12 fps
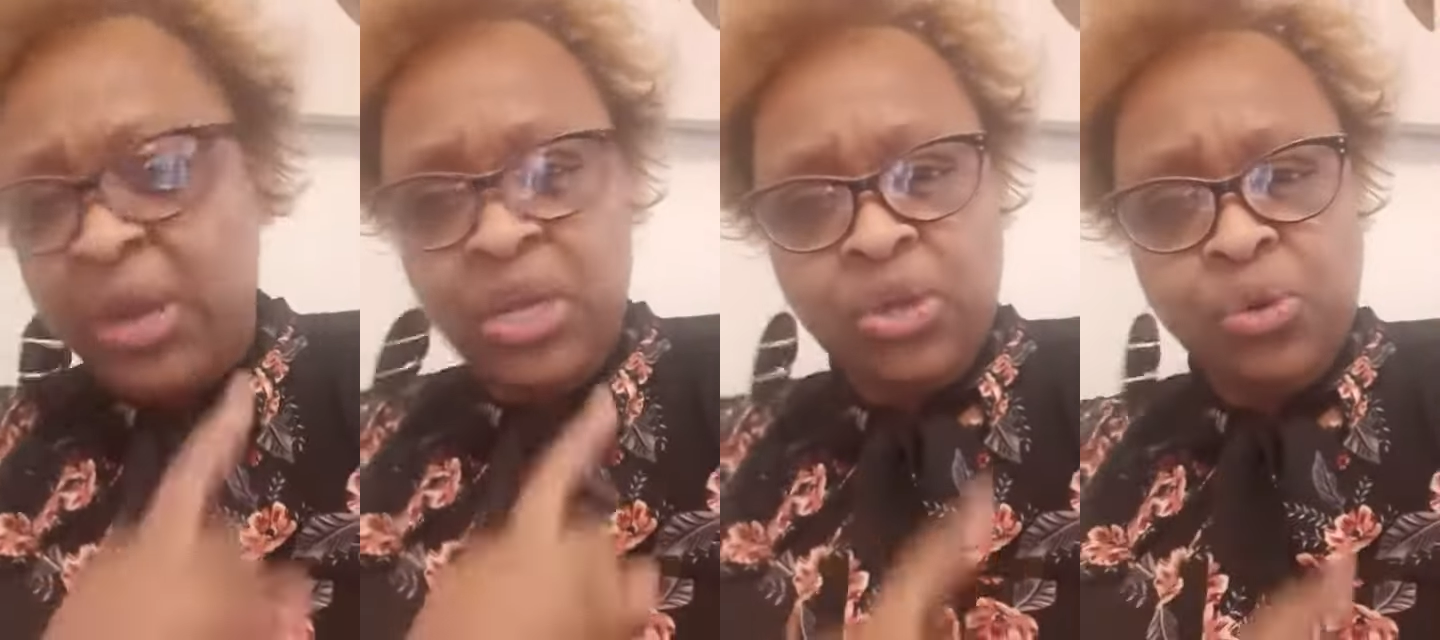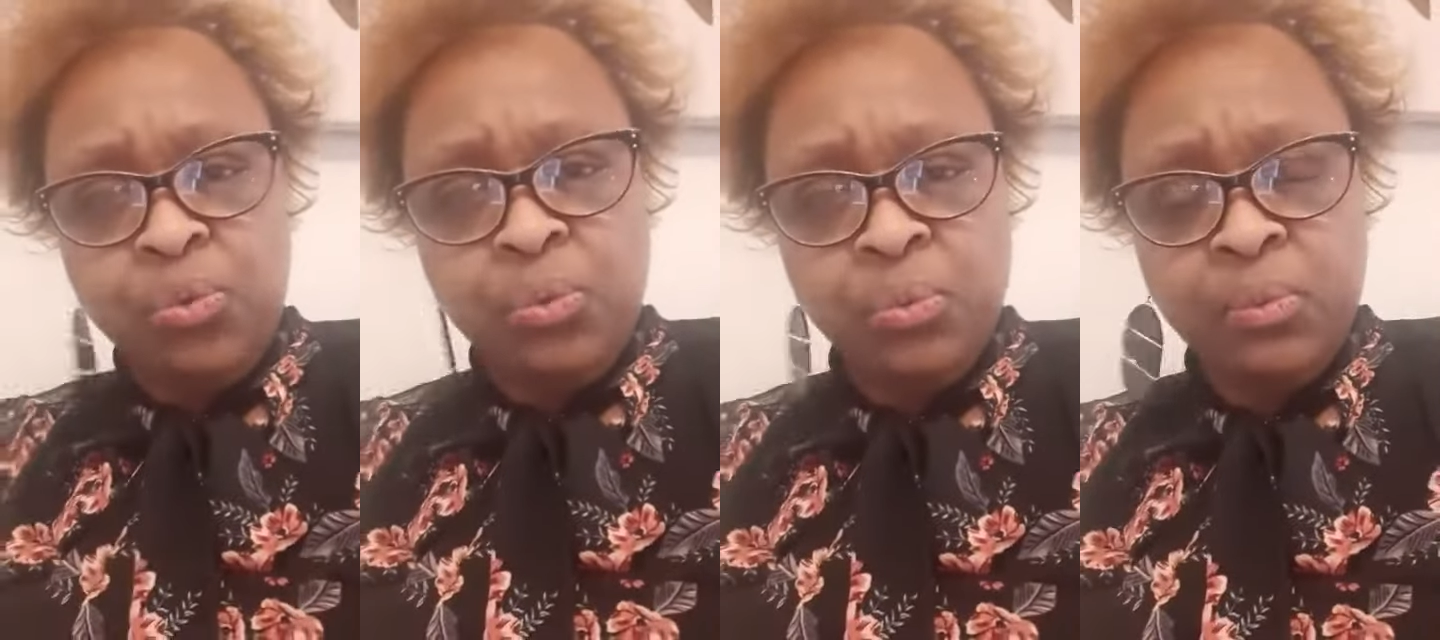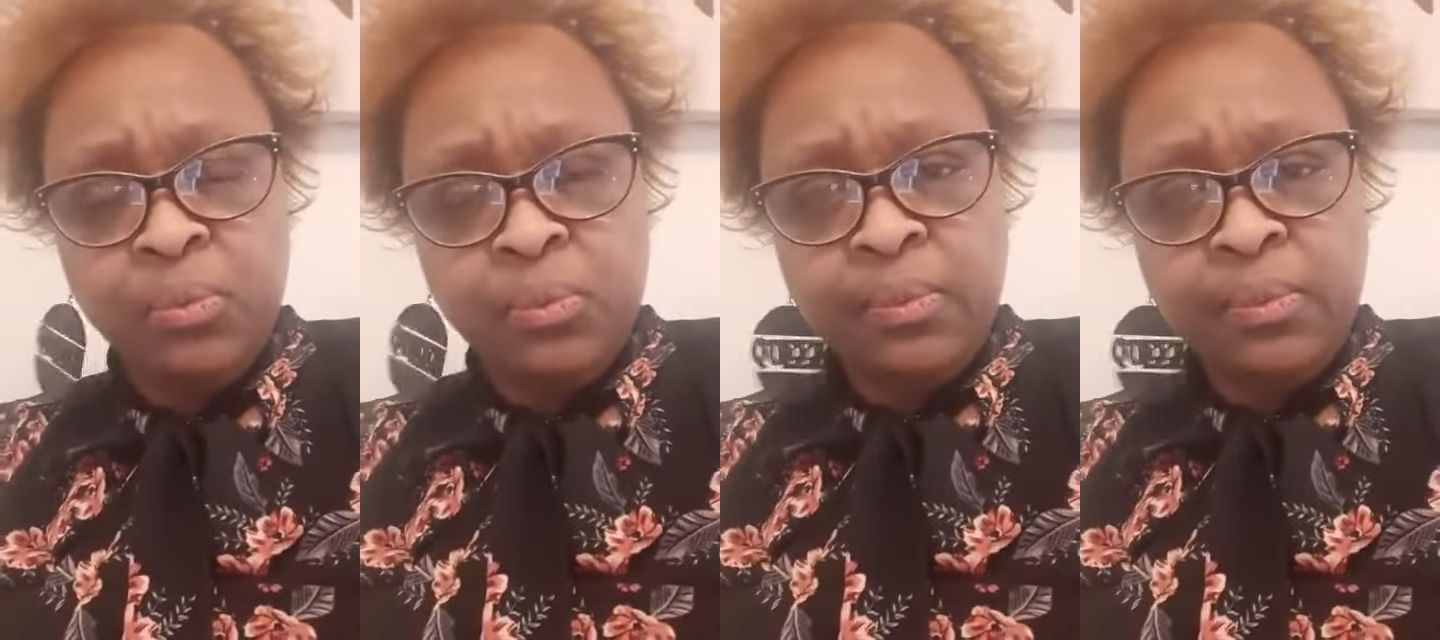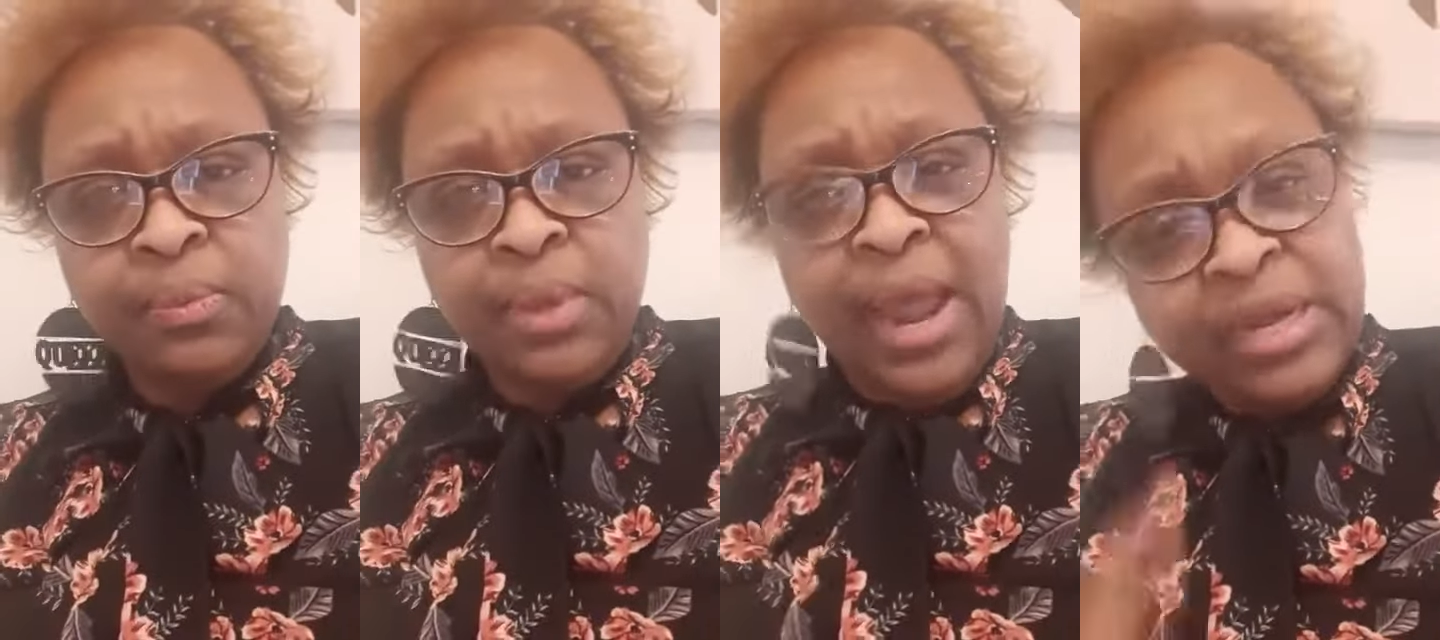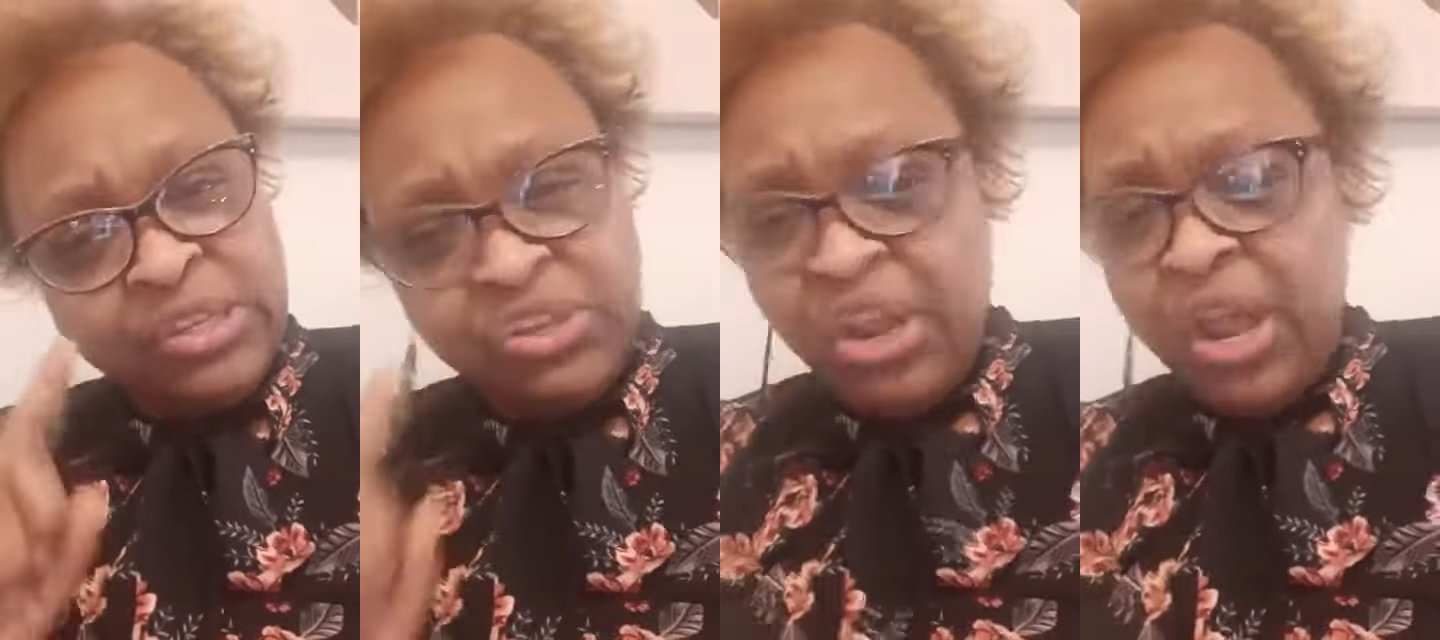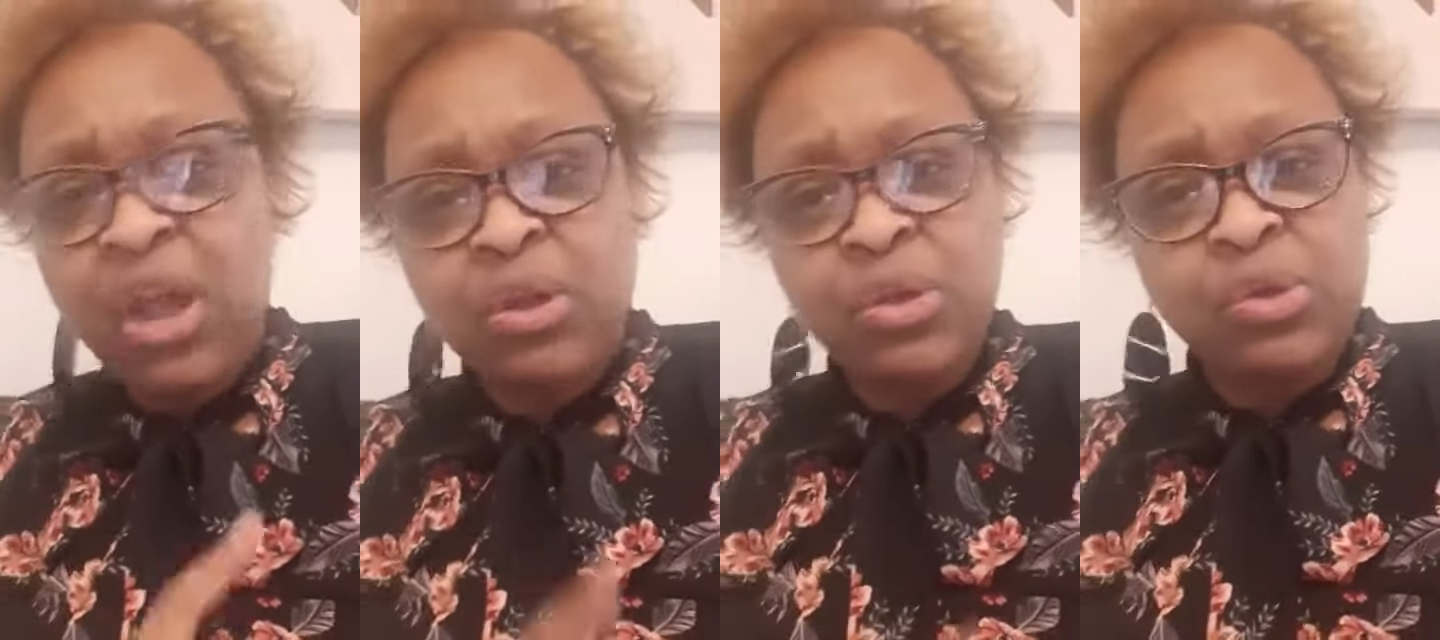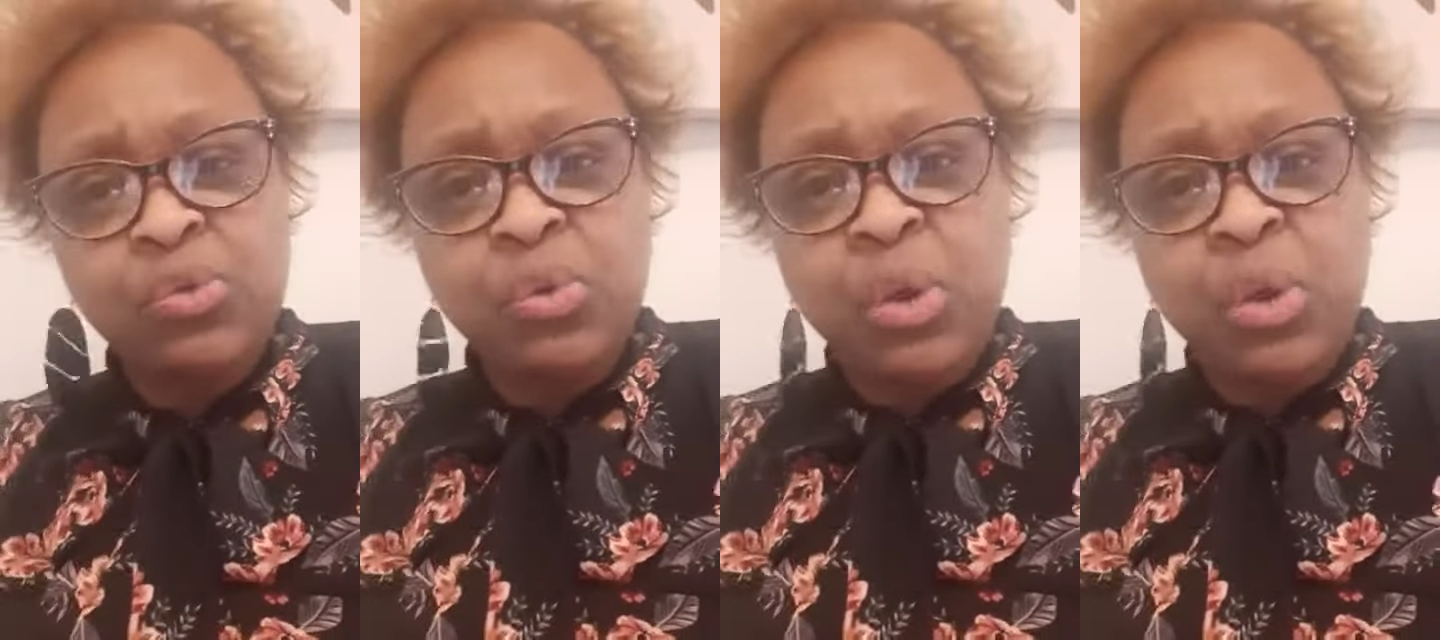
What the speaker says: you and to tell you